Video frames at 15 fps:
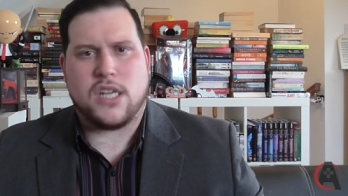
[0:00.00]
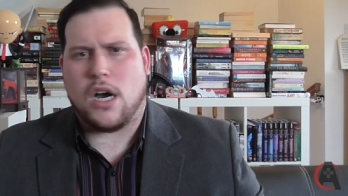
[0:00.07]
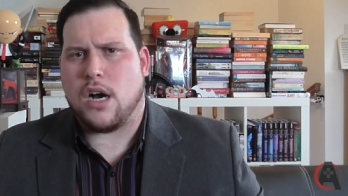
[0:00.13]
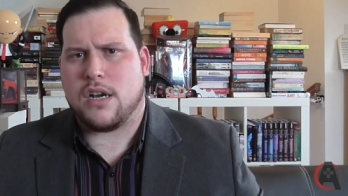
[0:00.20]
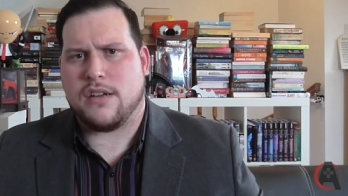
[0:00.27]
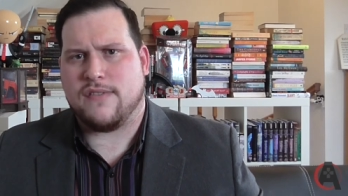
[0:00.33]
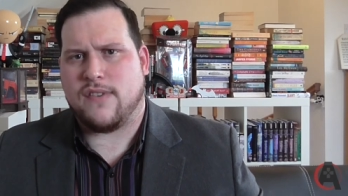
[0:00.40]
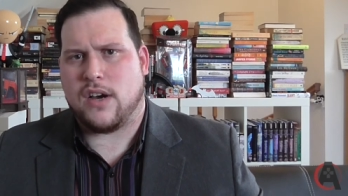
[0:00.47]

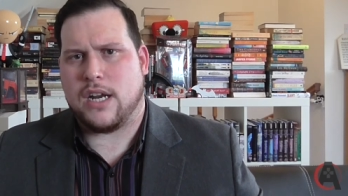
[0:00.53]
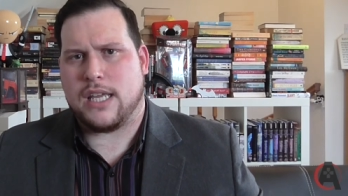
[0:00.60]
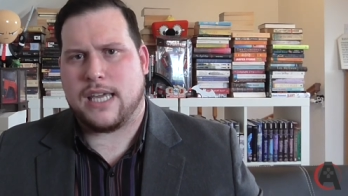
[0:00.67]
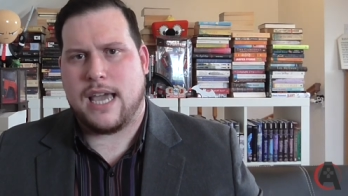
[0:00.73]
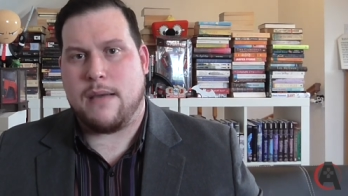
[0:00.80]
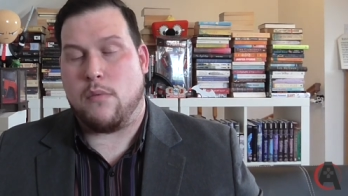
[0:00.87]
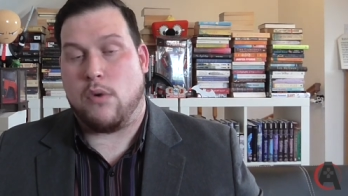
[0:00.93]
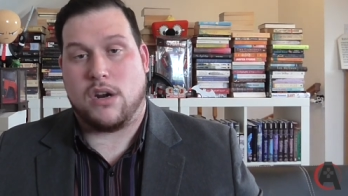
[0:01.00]
dark and violent
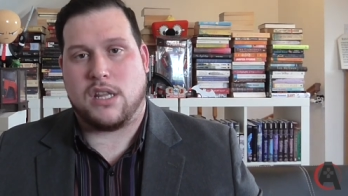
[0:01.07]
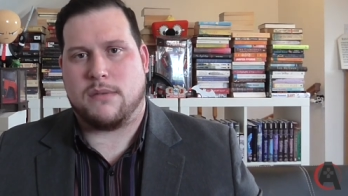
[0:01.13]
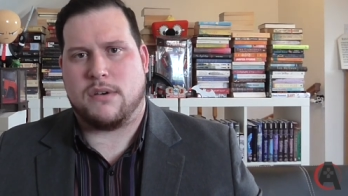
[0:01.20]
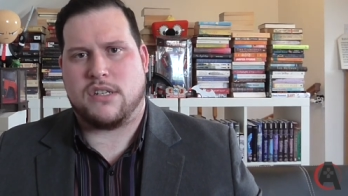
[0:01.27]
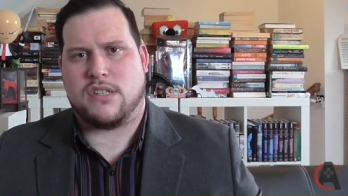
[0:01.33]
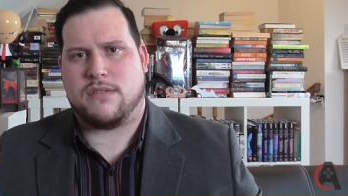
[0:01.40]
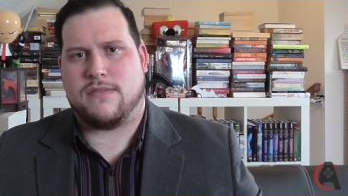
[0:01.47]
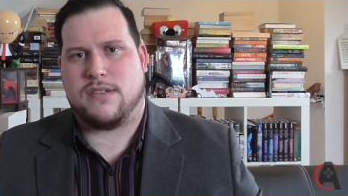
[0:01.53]
game. One of the
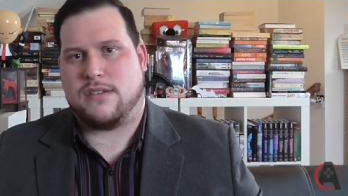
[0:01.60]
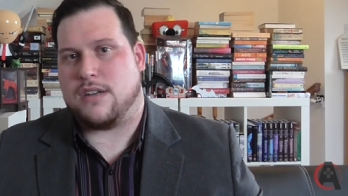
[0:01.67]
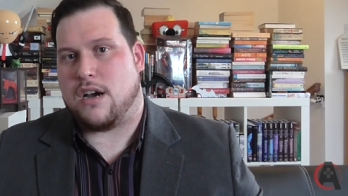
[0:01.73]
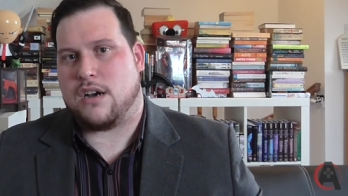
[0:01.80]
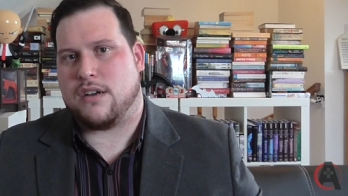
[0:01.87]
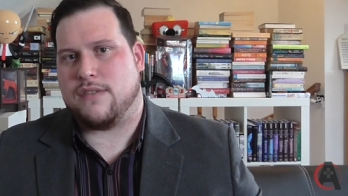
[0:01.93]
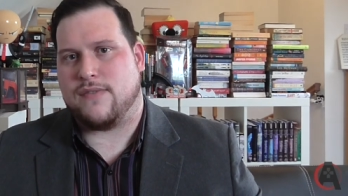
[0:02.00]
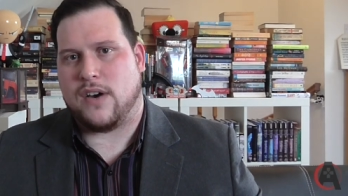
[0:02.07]
most
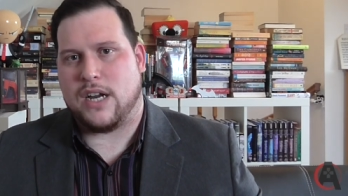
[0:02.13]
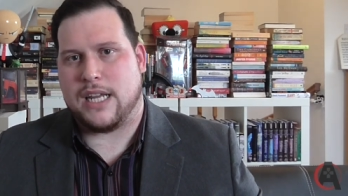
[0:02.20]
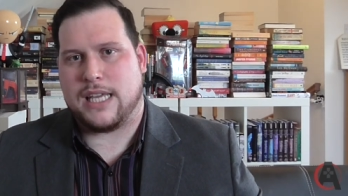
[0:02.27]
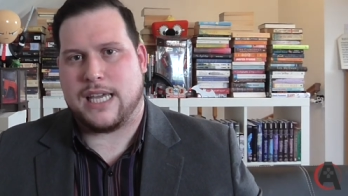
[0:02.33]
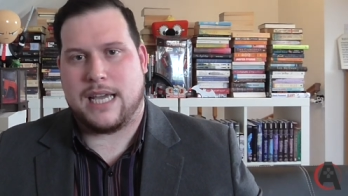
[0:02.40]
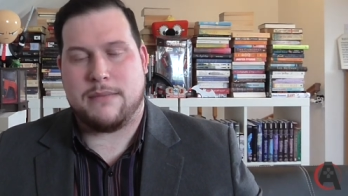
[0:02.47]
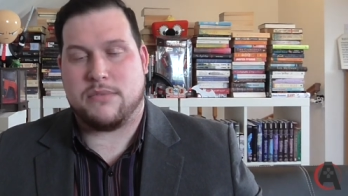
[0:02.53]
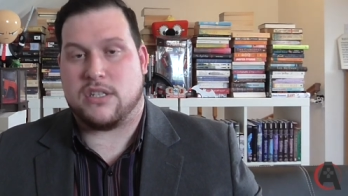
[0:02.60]
dark and violent
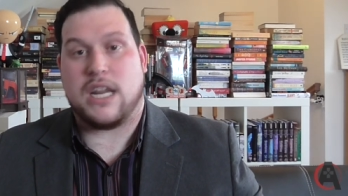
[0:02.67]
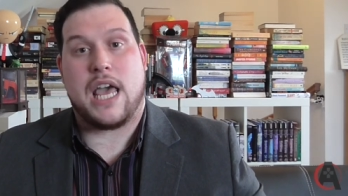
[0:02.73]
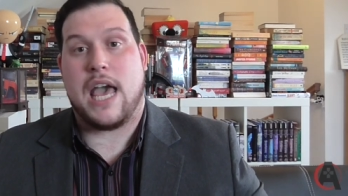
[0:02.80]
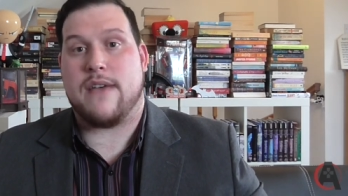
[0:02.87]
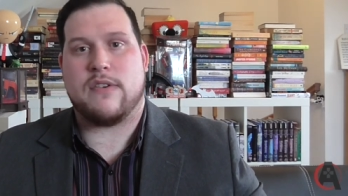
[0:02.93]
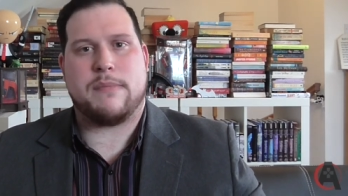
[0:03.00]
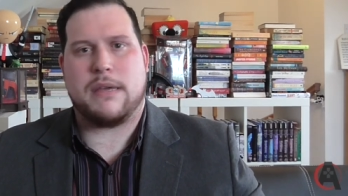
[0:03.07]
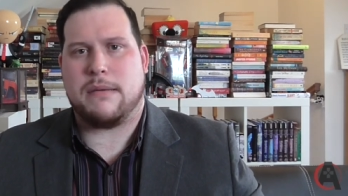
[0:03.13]
games that
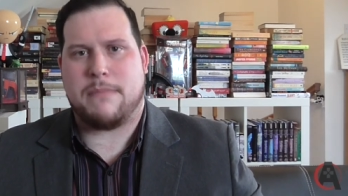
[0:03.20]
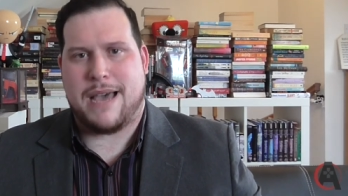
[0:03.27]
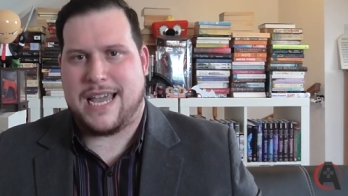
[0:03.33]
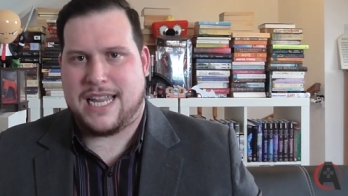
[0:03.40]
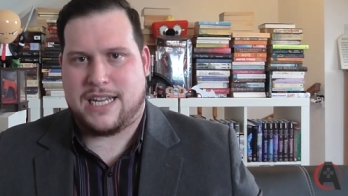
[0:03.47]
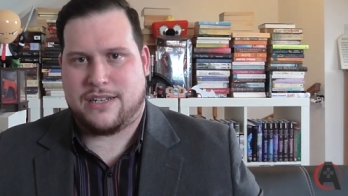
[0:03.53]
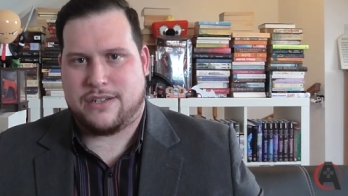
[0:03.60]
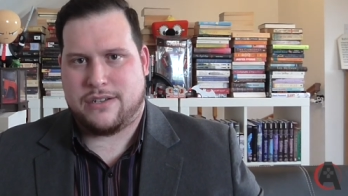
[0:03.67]
ever been
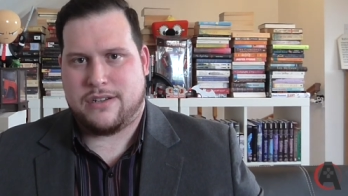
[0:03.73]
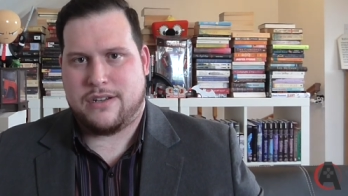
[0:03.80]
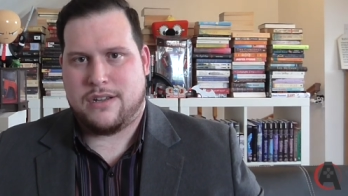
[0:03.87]
made.